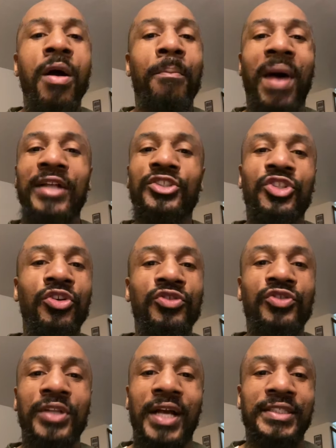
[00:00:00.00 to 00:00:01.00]
My
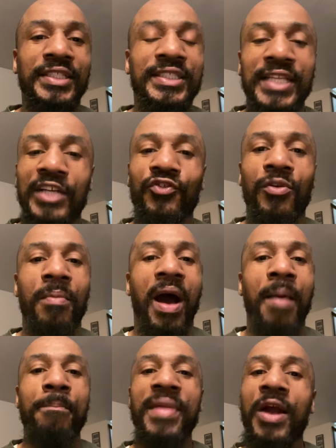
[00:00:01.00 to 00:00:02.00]
children are successful.
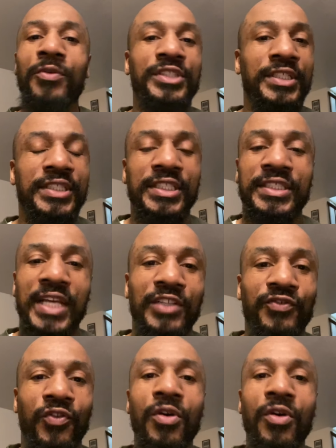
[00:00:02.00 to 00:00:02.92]
My marriage is successful.